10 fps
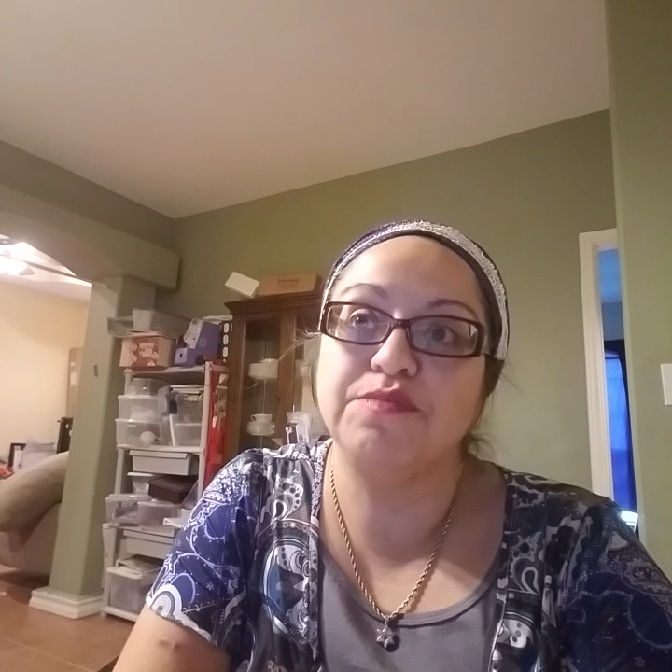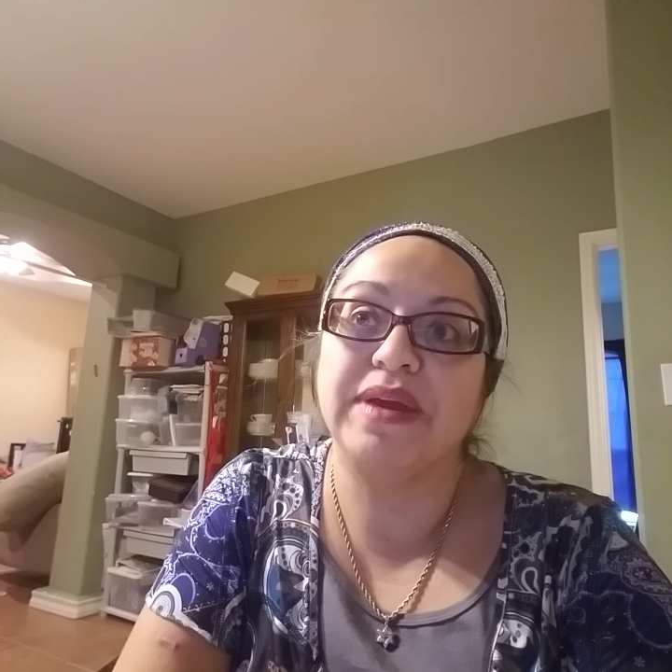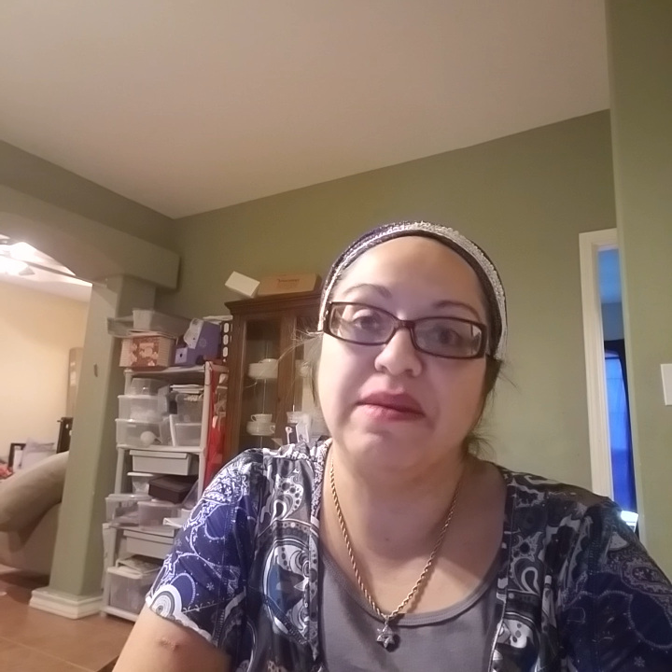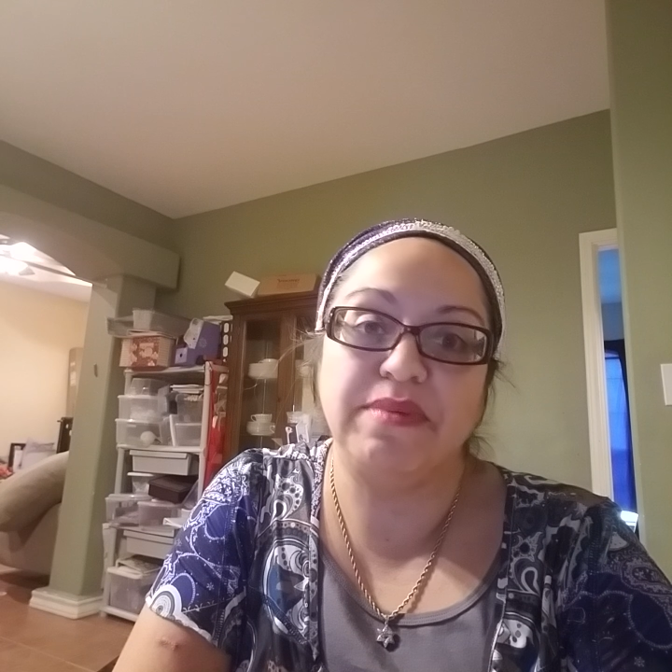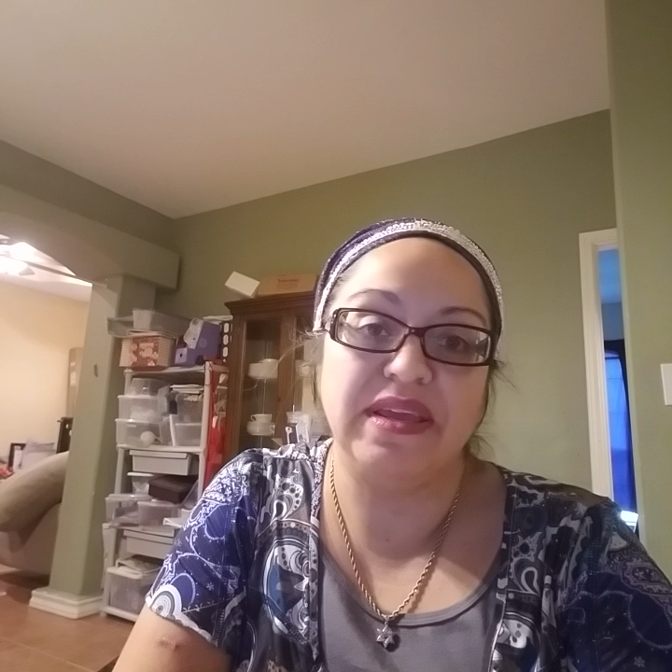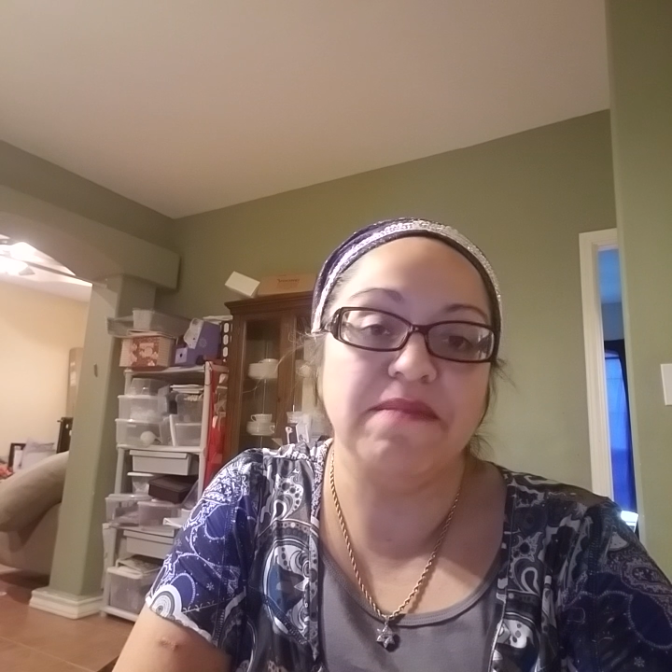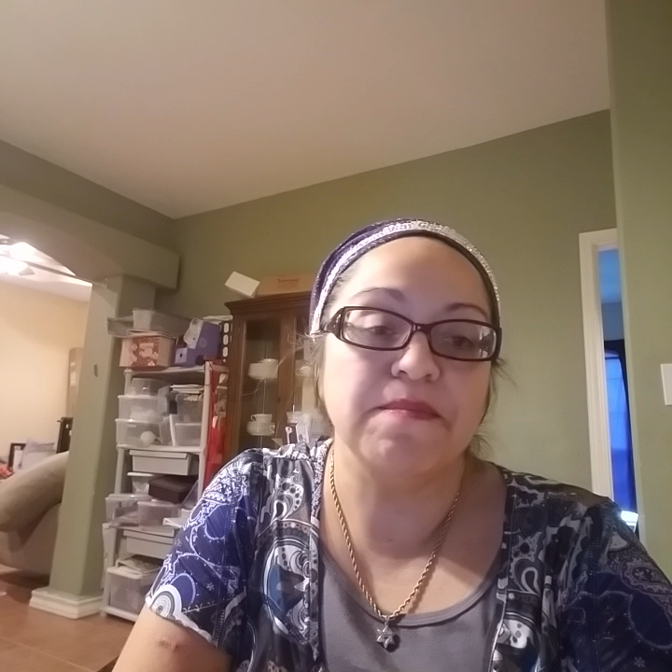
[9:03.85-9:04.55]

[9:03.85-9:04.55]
might be